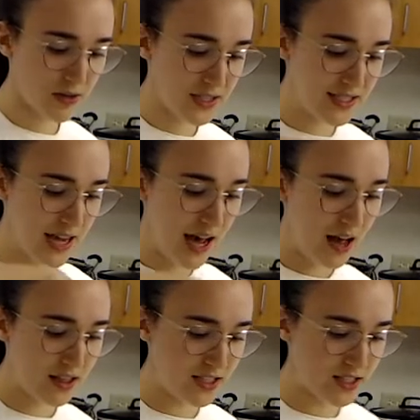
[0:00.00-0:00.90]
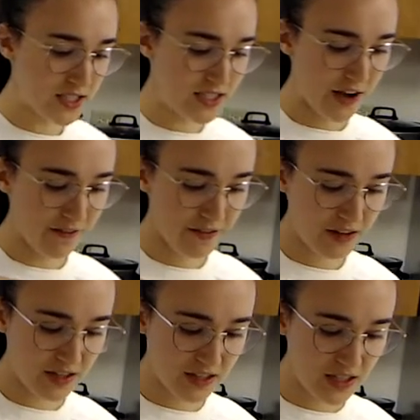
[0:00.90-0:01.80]
can tell it's
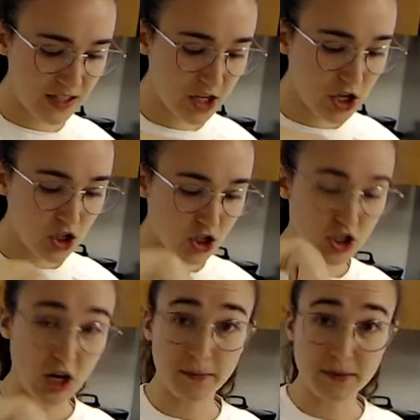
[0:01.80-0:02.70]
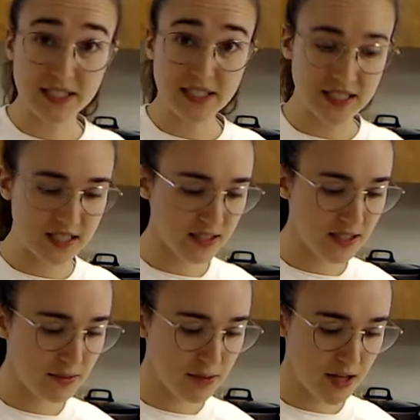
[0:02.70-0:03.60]
definitely stopped sizzling
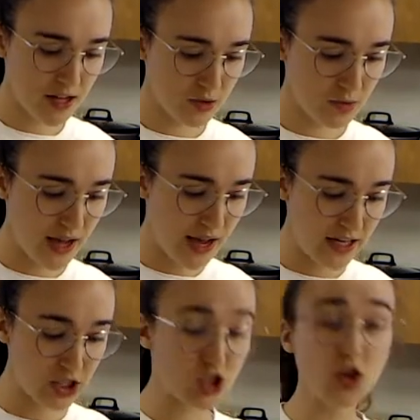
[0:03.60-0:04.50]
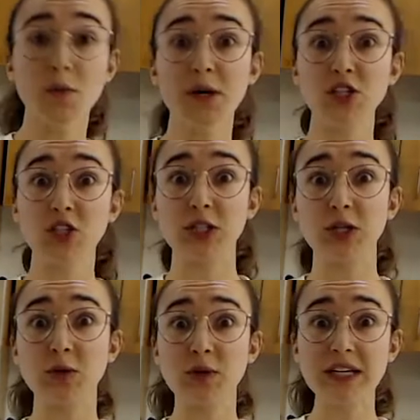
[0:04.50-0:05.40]
because we added so much
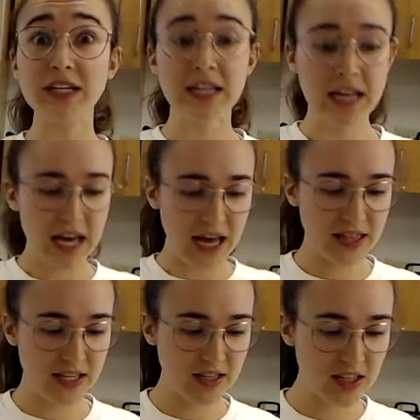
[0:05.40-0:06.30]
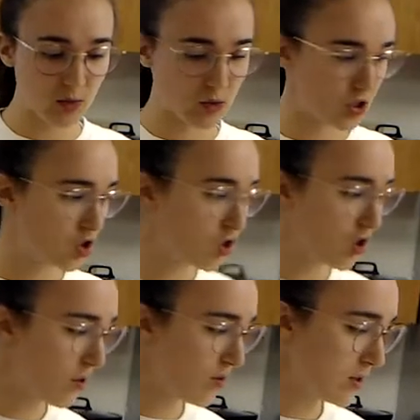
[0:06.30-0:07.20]
liquid and the heat was
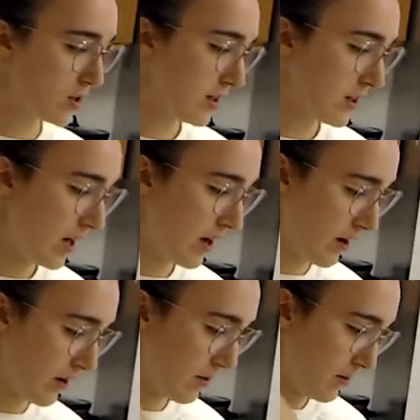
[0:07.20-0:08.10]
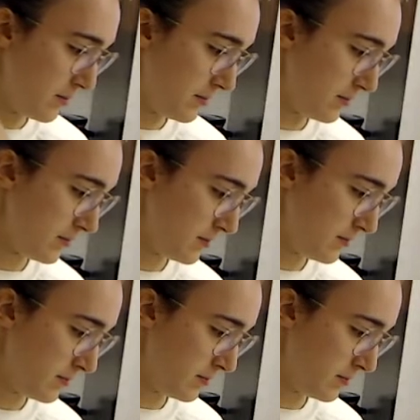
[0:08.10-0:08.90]
so low.